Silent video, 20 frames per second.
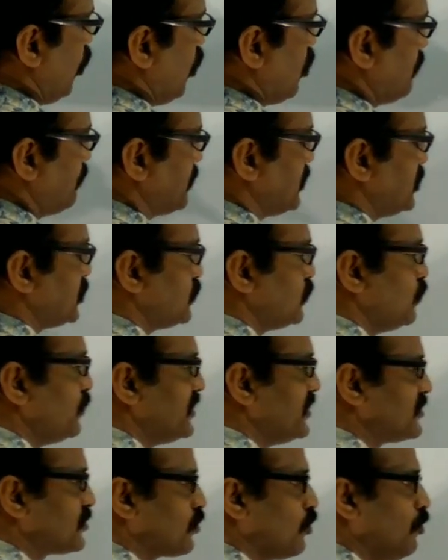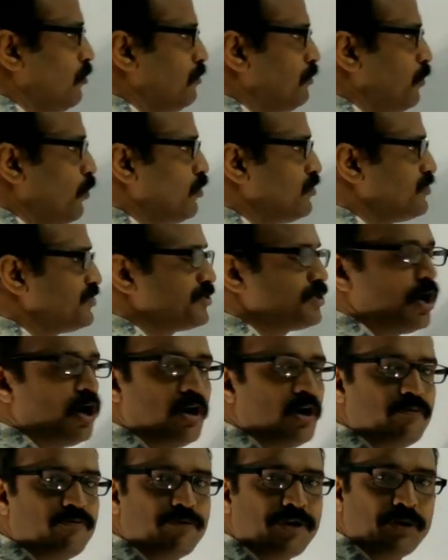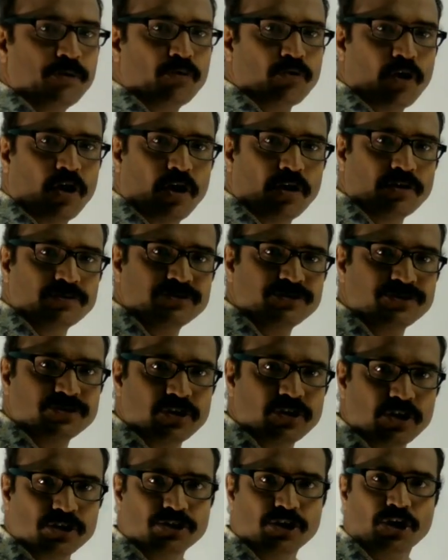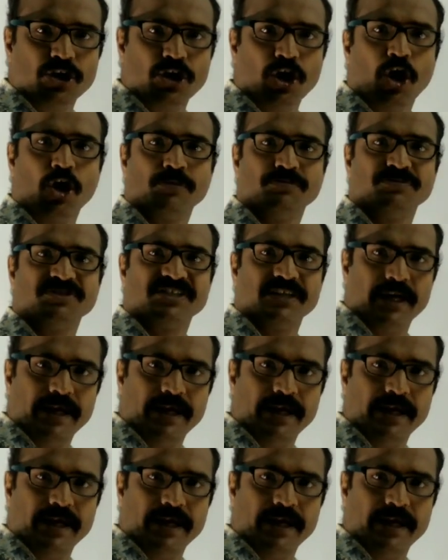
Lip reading: nerve tissue is composed of neurons or the nerve